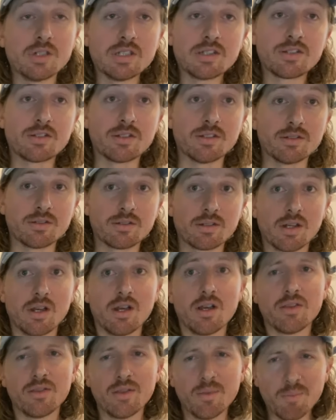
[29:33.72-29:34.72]
instance,
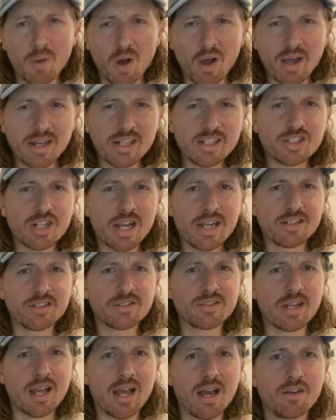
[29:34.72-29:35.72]
the minor
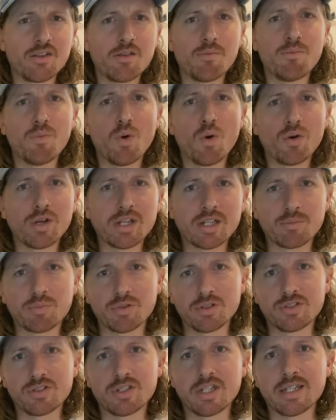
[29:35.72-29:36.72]
changes to how the morning
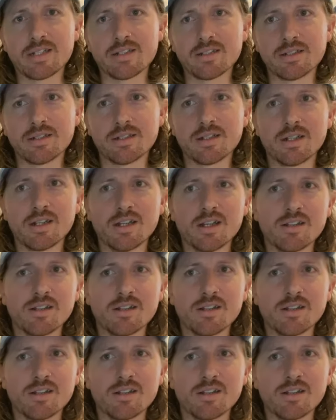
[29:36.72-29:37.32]
proceeded,